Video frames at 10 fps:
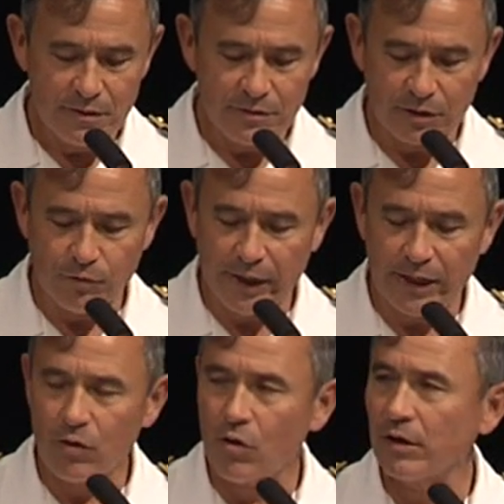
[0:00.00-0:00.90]
to
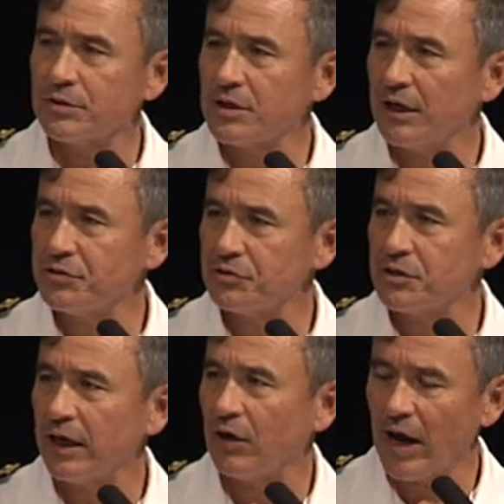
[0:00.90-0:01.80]
create organizations
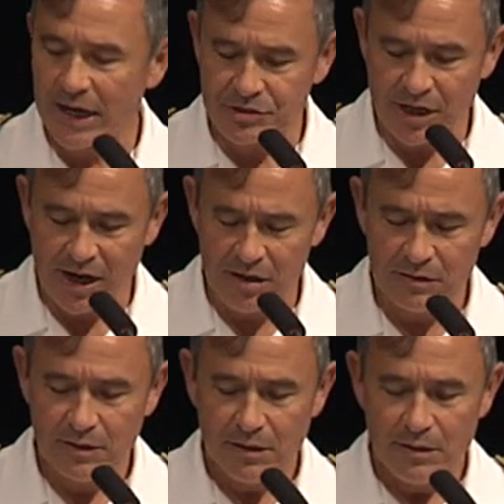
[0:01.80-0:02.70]
that are agile
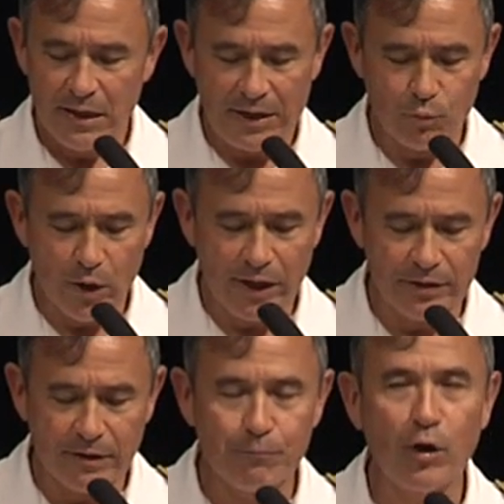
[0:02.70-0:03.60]
and willing
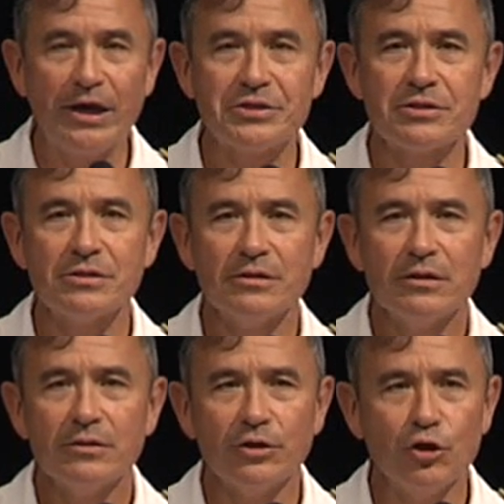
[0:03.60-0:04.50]
to embrace
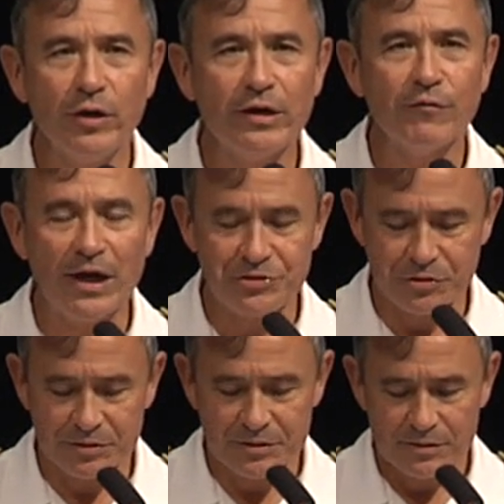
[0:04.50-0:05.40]
the new
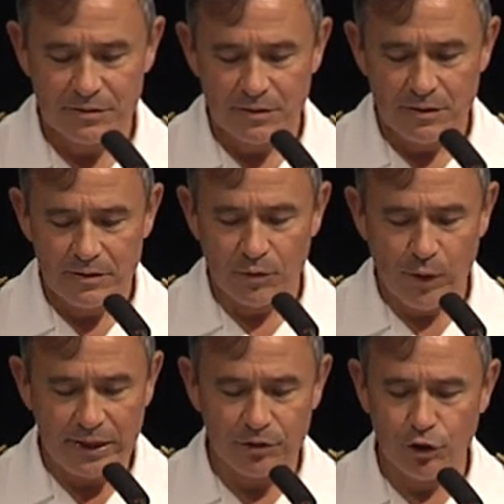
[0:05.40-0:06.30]
innovations that
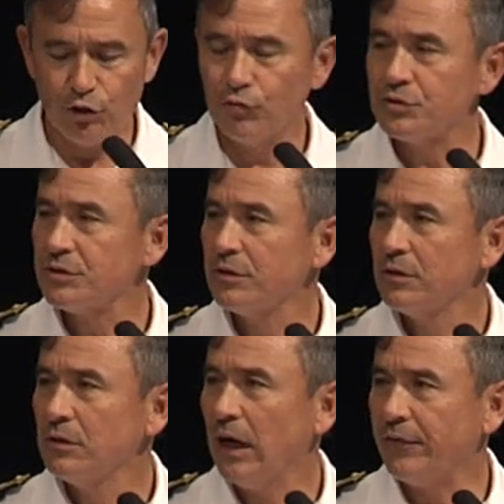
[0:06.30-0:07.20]
we can use
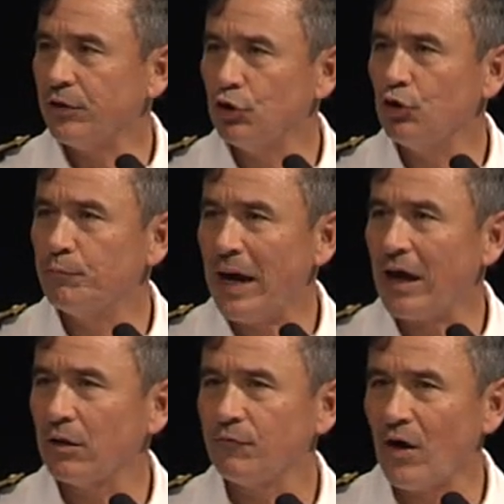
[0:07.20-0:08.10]
in the new
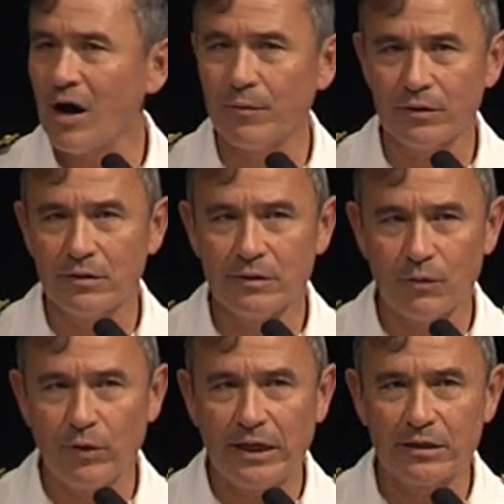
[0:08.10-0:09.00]
battle environment
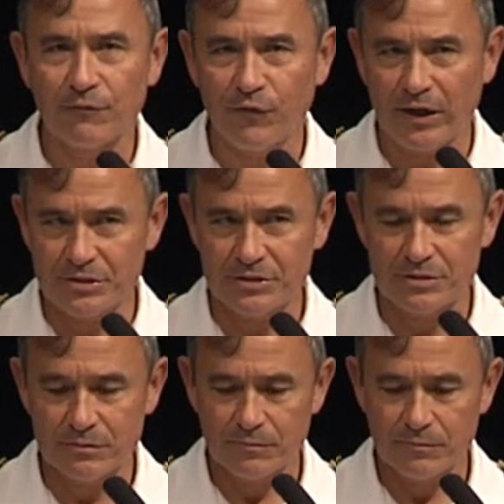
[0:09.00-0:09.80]
that we get to face.